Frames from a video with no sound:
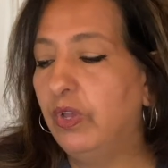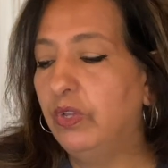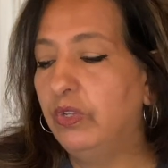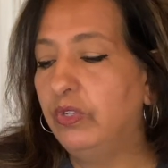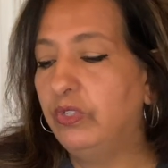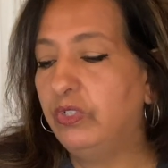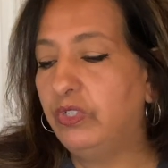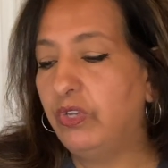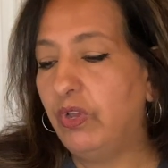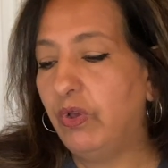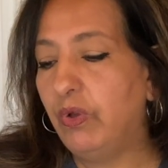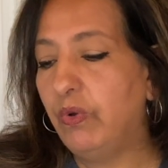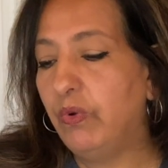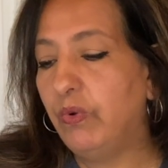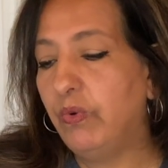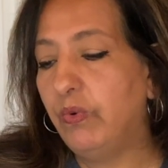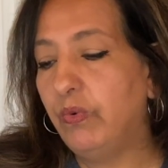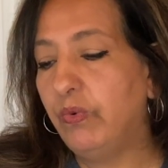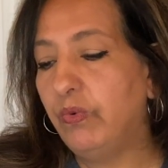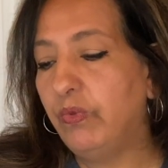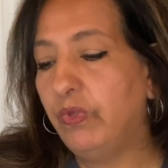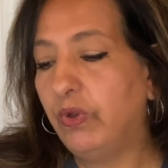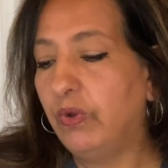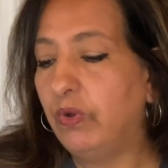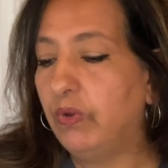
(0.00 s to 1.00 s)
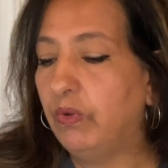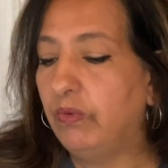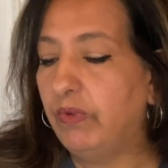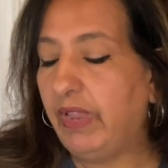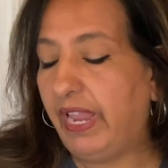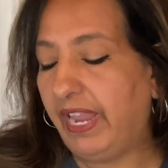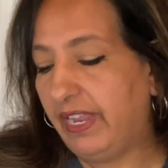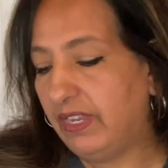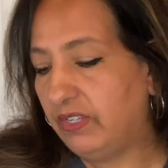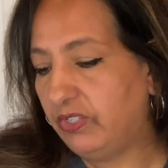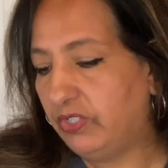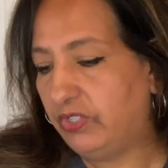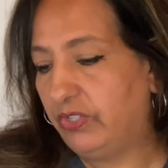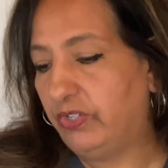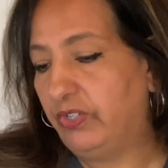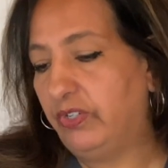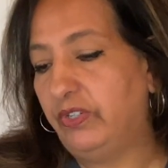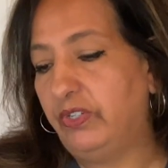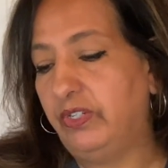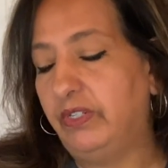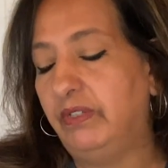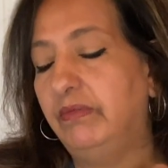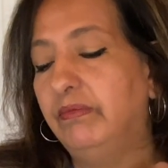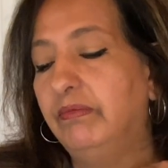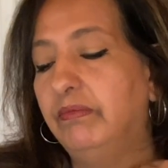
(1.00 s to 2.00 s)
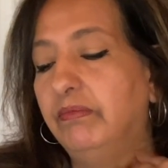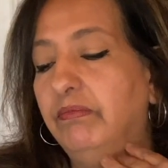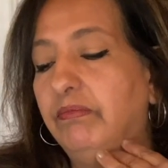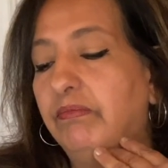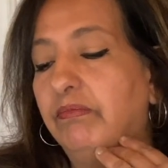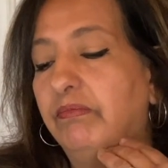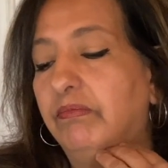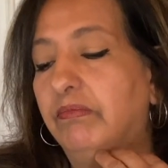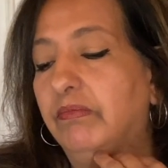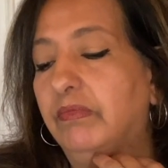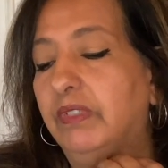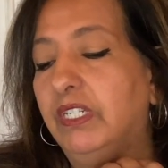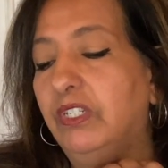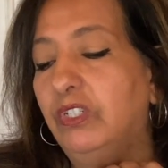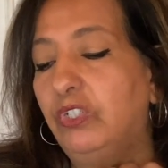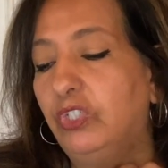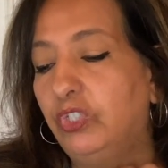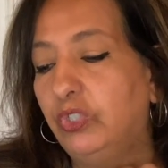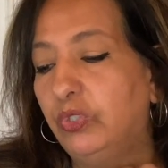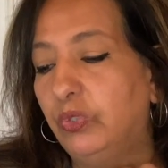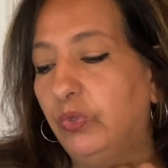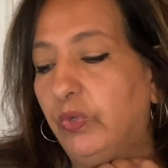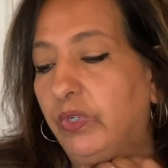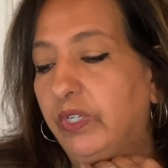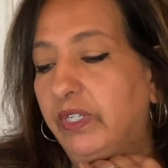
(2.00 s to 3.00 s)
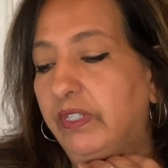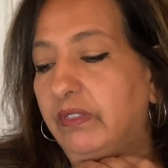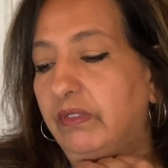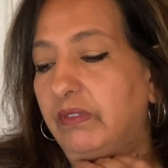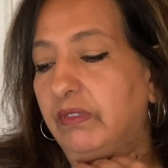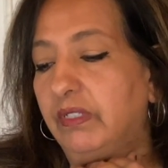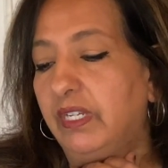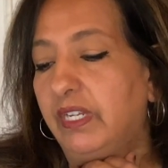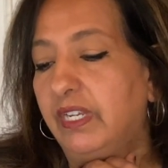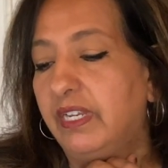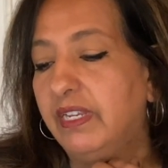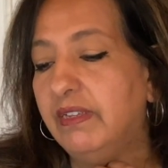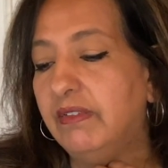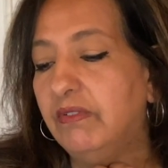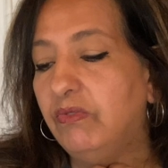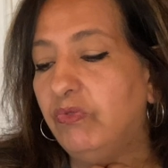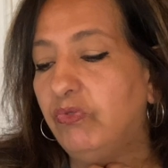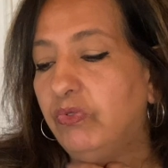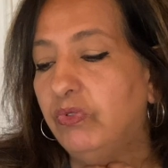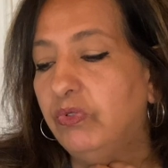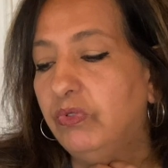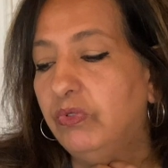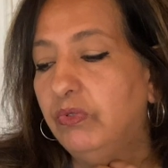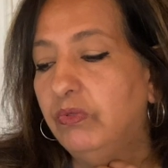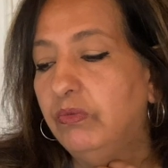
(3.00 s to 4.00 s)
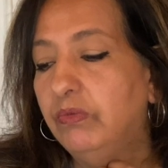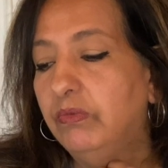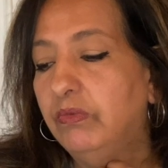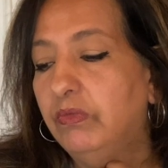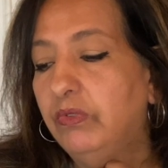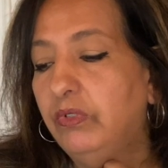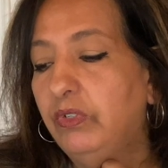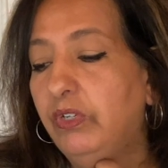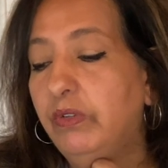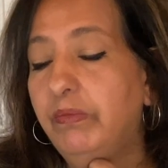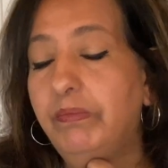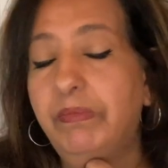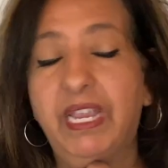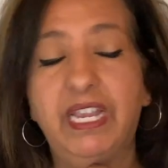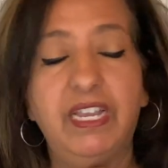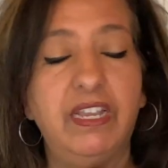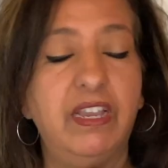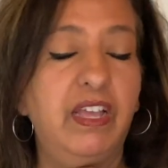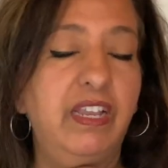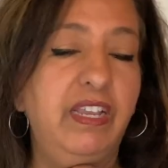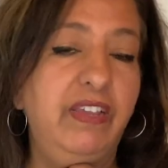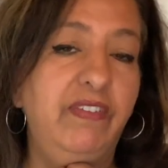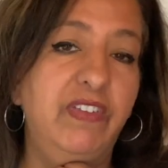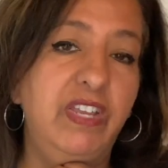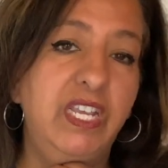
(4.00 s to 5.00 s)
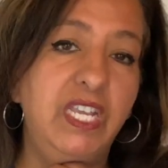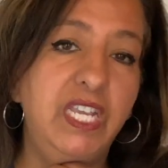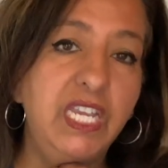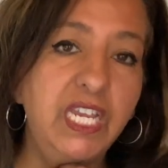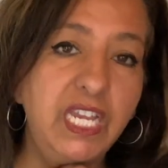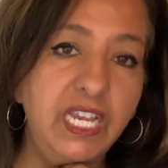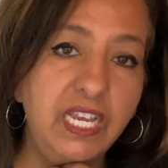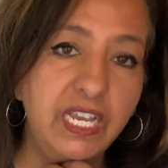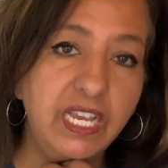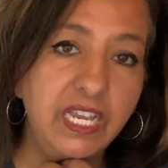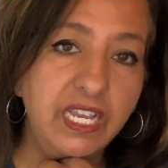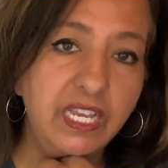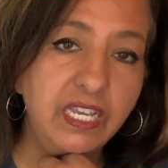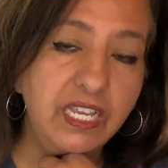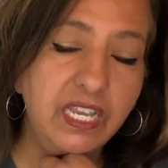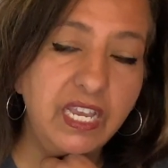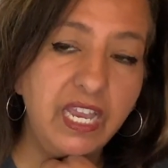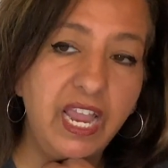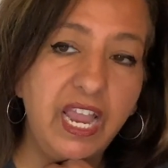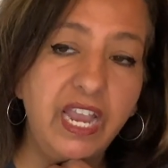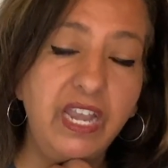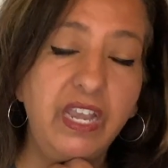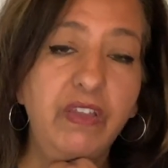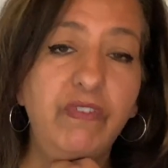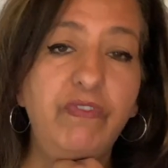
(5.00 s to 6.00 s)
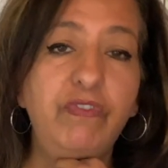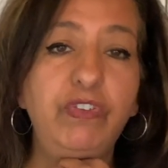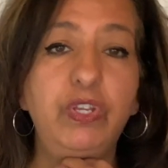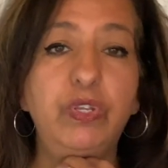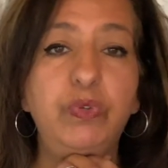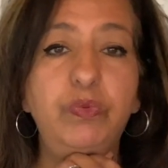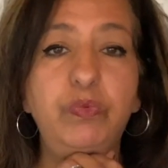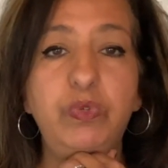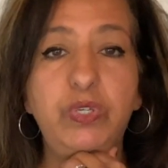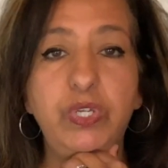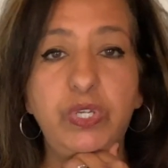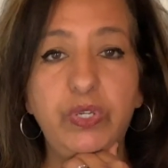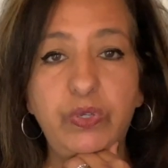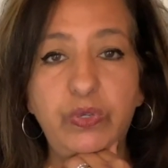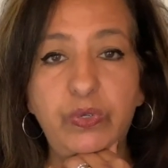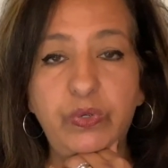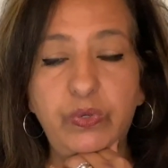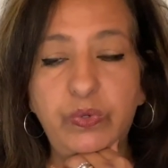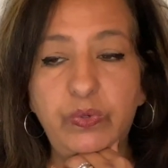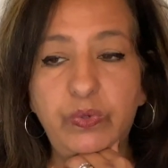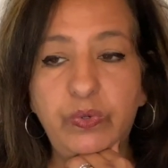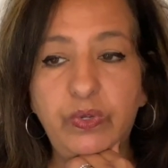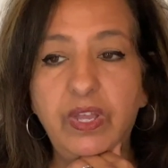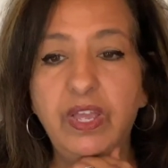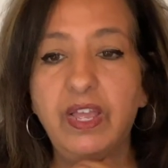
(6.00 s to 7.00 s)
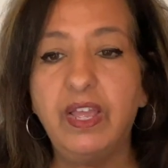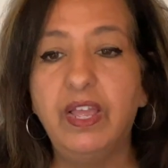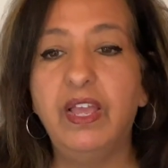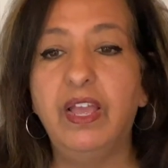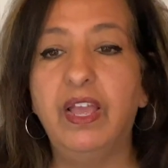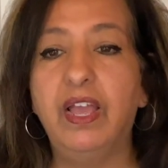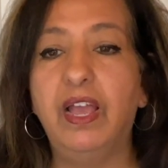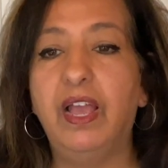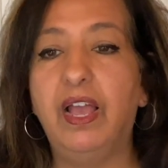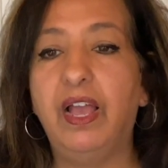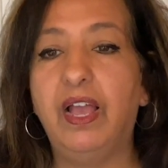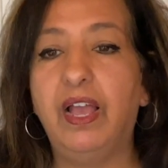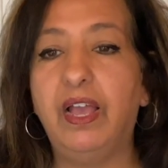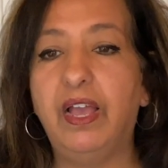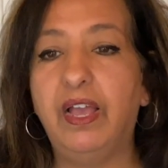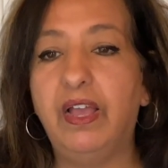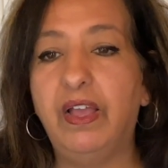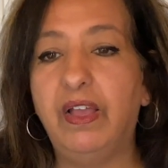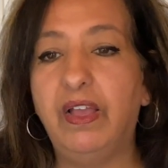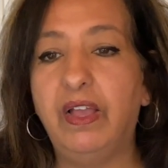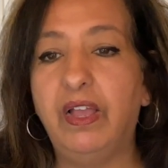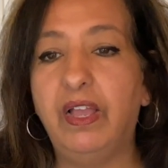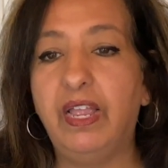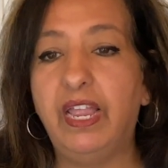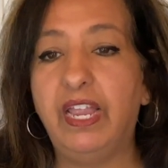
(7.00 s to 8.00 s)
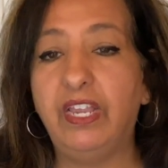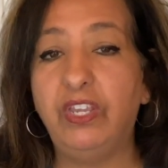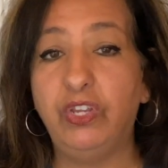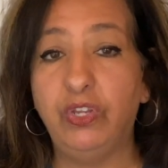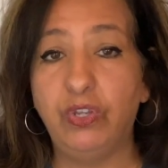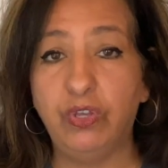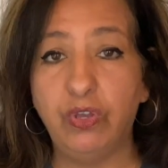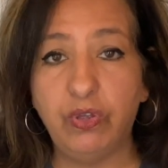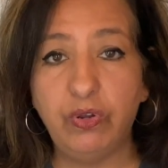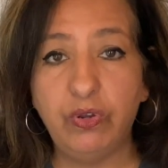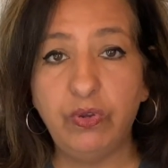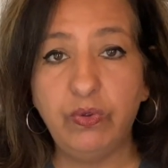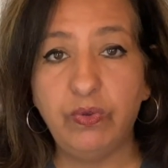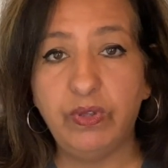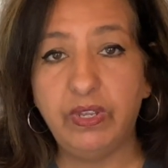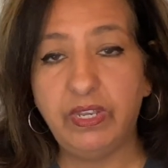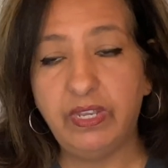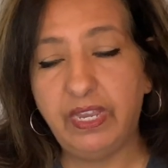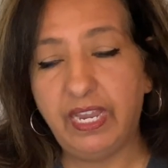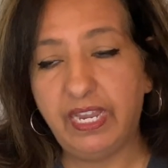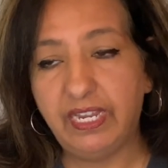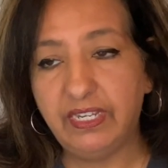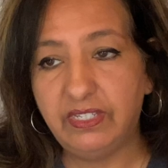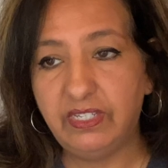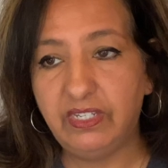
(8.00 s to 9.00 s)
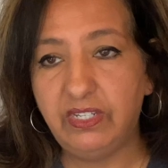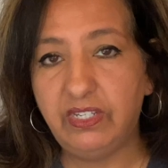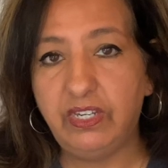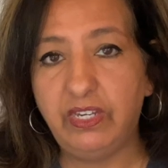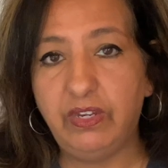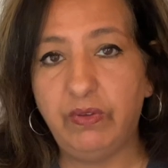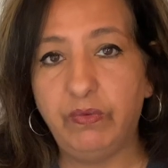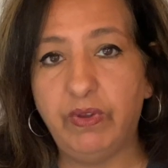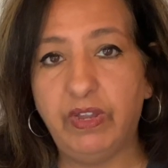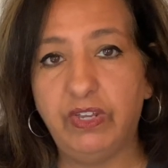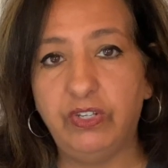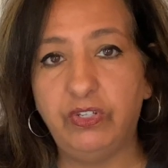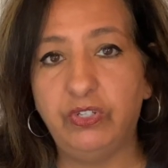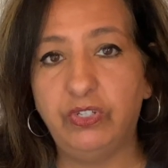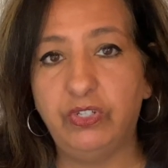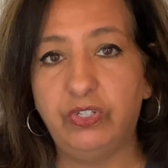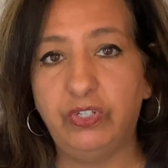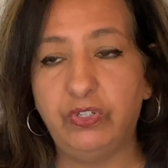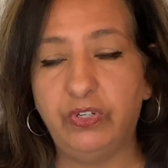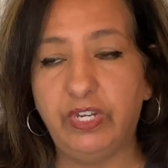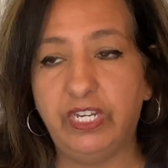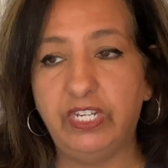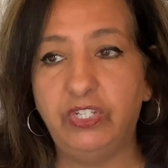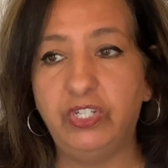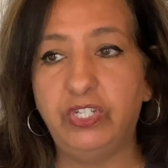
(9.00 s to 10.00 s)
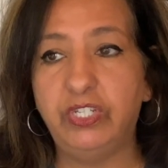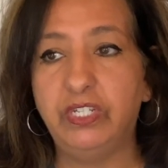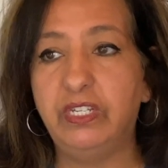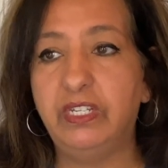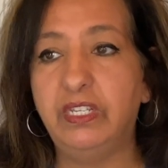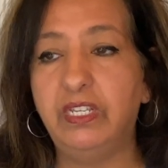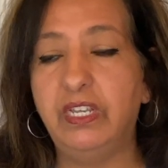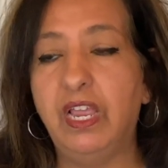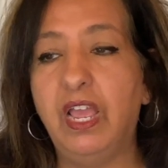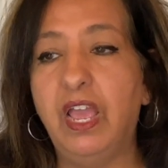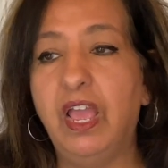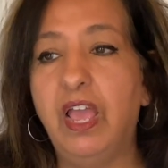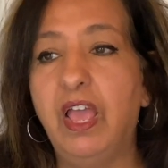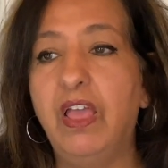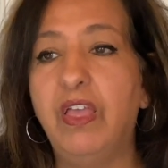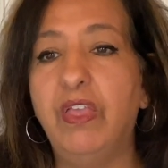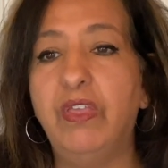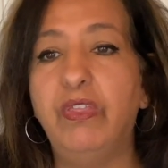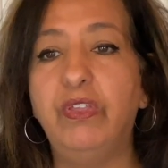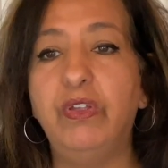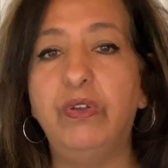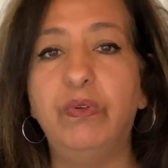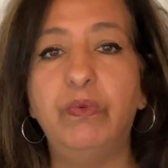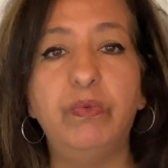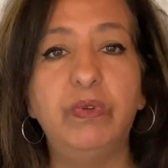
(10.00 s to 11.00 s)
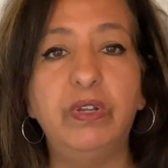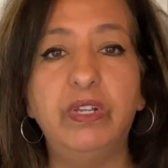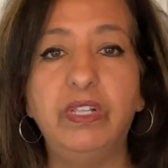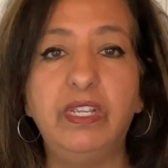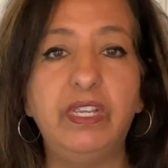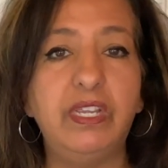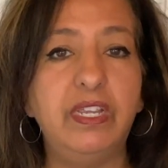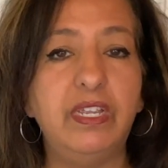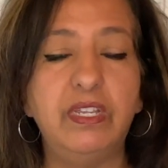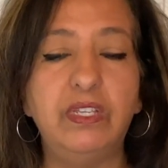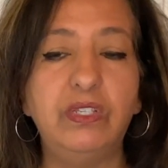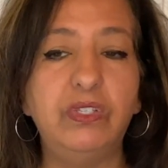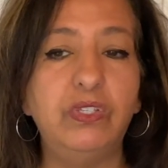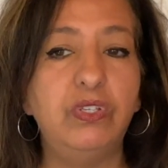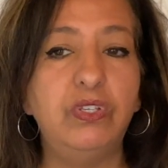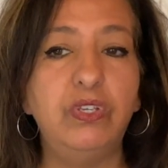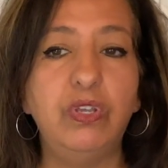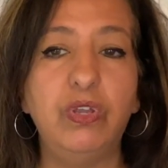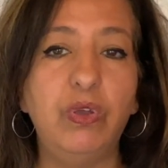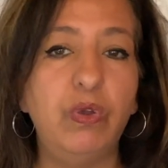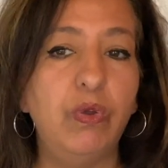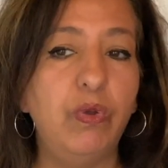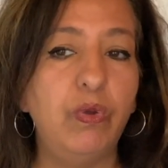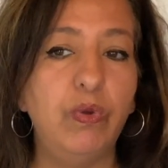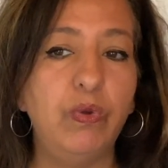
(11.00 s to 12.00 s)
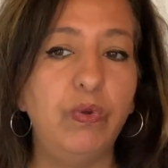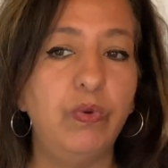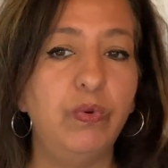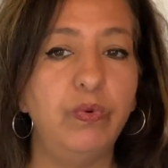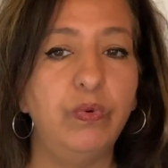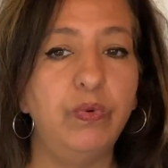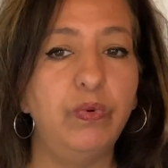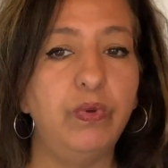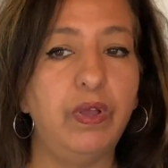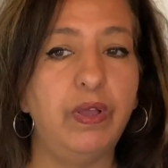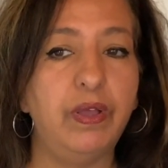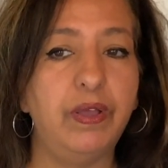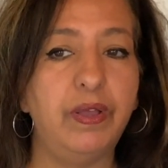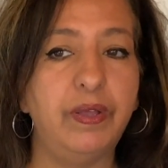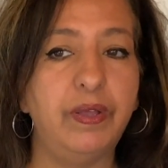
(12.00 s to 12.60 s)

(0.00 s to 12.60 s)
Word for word: So the answer, in short, is you may not even need it. And if you do, and you go to an ACT registration, there really is no